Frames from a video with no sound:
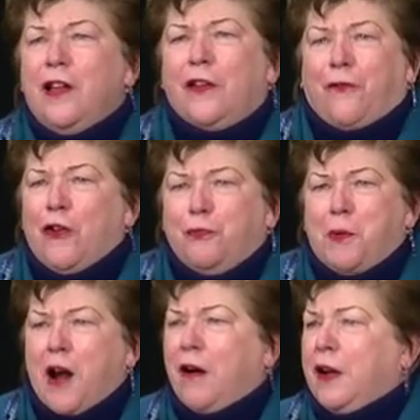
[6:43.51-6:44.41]
the first
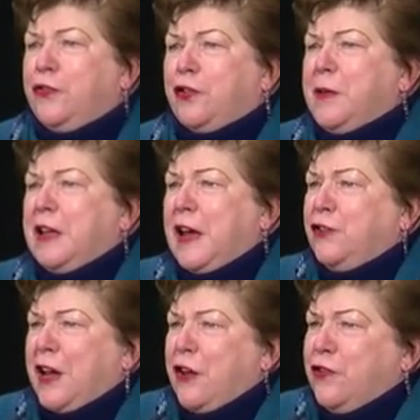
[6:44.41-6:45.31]
priority shall be the
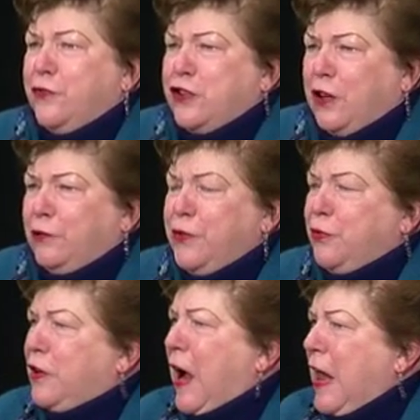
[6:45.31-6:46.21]
education of children
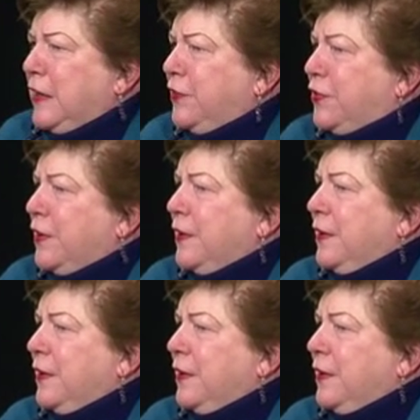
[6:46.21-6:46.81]
through college.